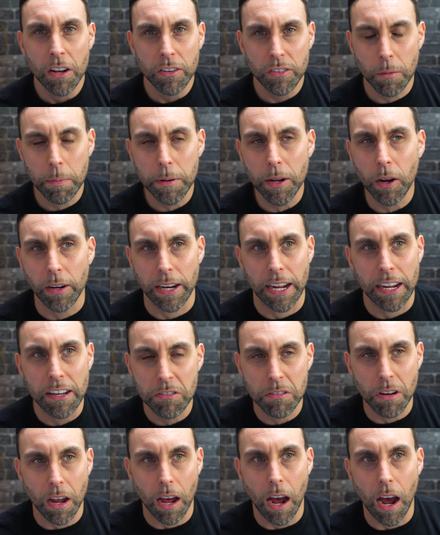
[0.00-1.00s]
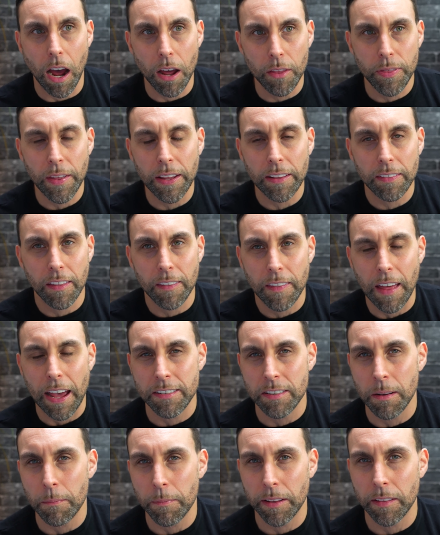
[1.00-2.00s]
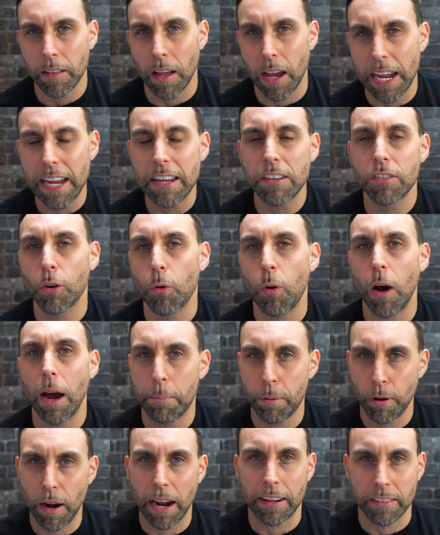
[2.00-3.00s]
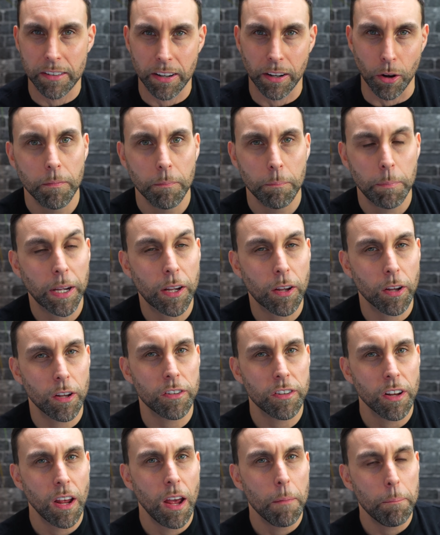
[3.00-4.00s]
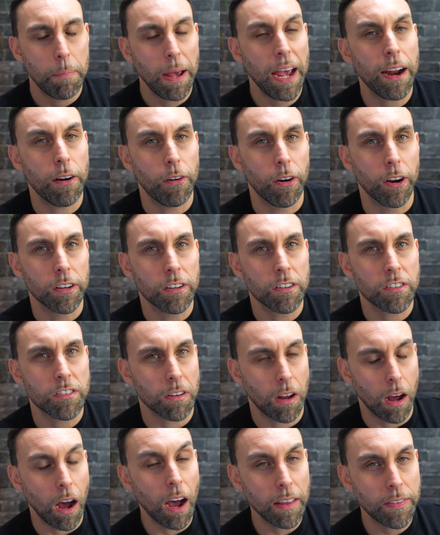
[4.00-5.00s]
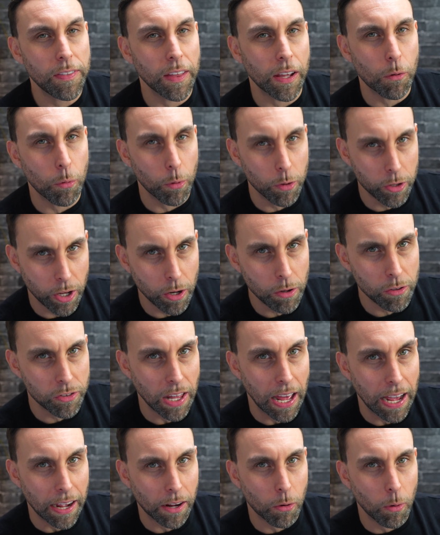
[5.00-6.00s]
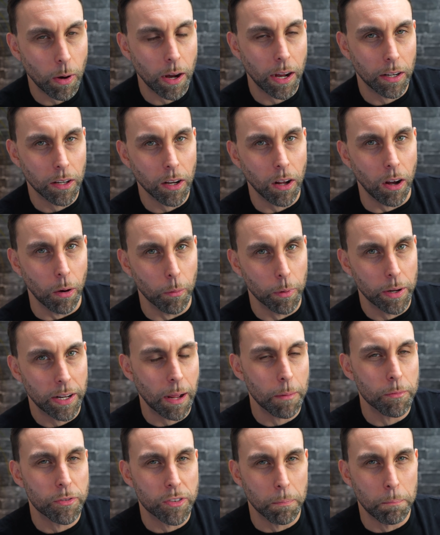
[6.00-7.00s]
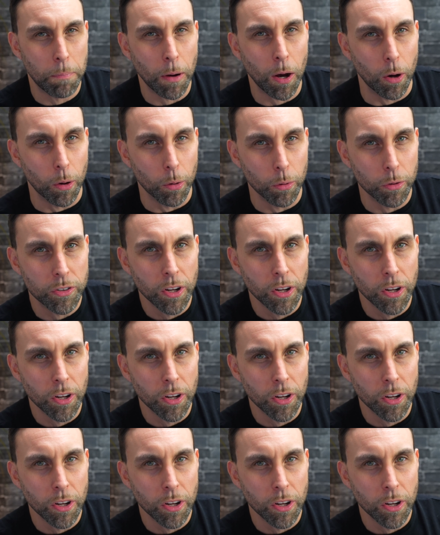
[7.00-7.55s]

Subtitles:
To be honest, I think that is something that is quite practical, because parents, I think, will use that quite a lot when it comes to bottles,